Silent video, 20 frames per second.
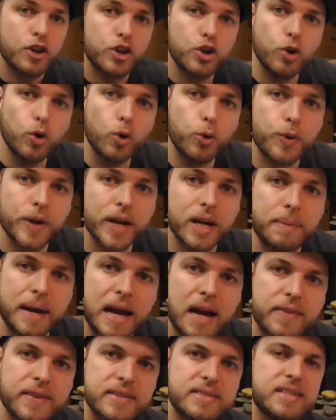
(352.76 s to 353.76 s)
Cool thing
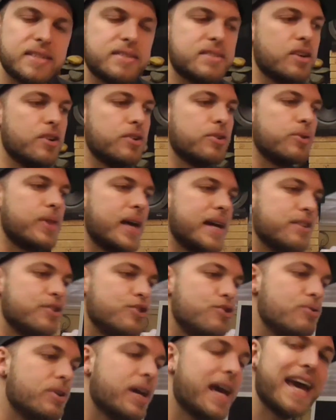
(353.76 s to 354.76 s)
about this is though, then
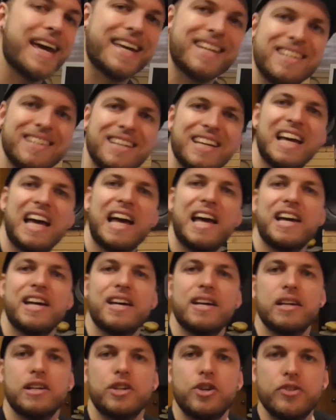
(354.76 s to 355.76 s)
you can,
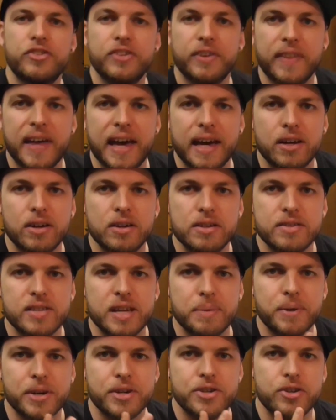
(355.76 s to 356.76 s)
using that
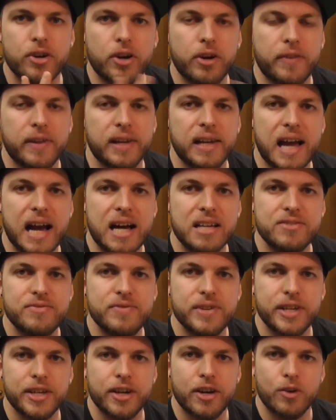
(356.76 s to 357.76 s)
concept I showed in the
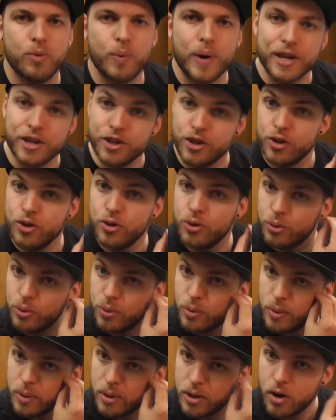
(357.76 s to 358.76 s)
last video where
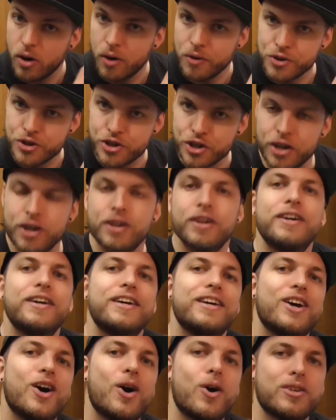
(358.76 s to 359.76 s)
you conjure
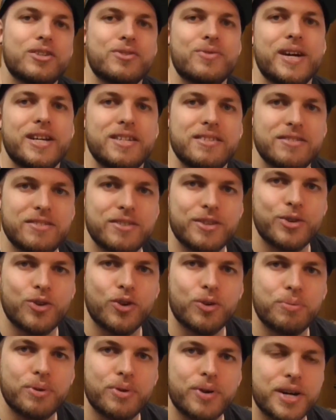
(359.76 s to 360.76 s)
alterations to the
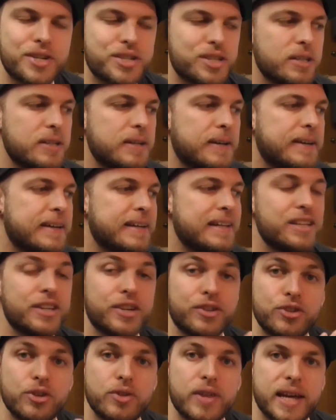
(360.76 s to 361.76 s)
chord progression,
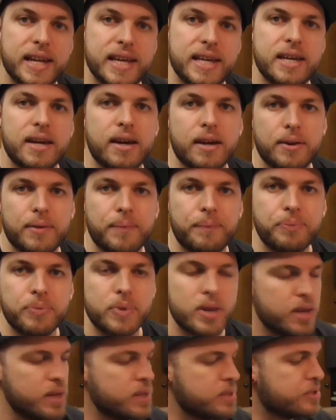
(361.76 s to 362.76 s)
you can do that here.
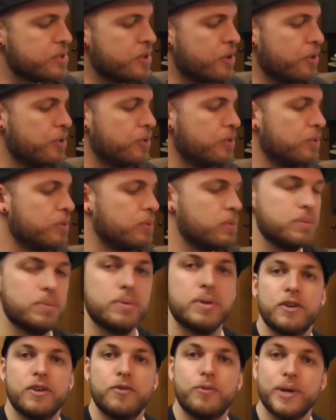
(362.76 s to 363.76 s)
So
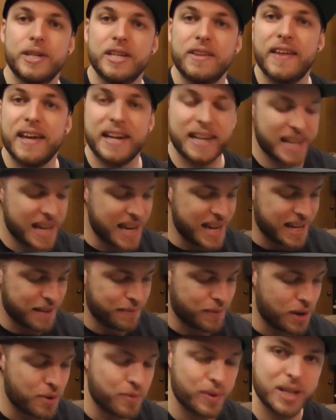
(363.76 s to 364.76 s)
if we did that again,
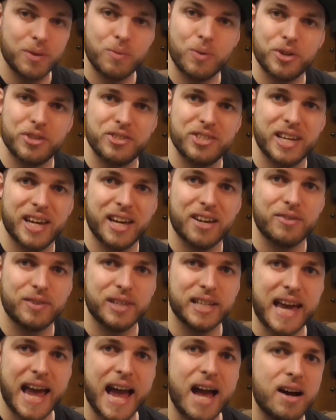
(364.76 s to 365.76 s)
if I really wanted to get
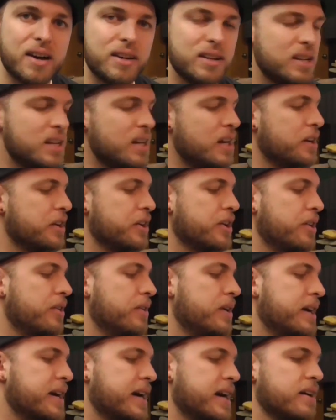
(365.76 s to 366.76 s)
really out, I could
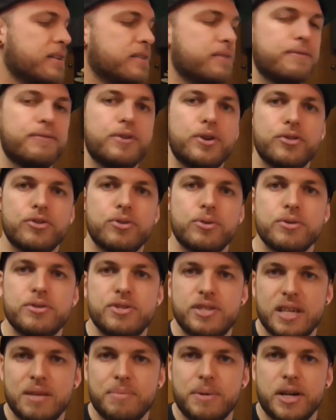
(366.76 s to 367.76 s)
go, okay, first chord
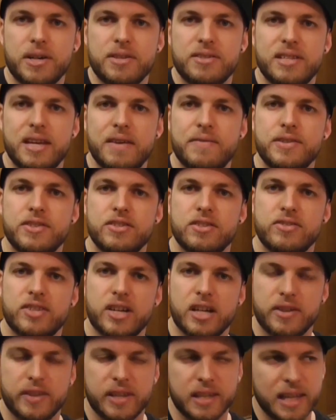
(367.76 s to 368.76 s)
C minor 7, so
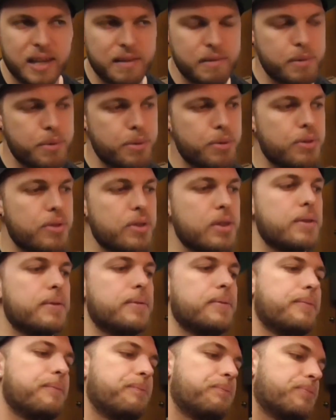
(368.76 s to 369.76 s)
start on the
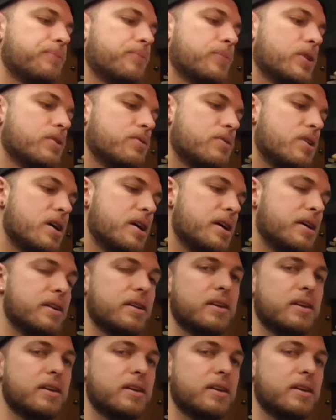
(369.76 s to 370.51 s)
11th, right?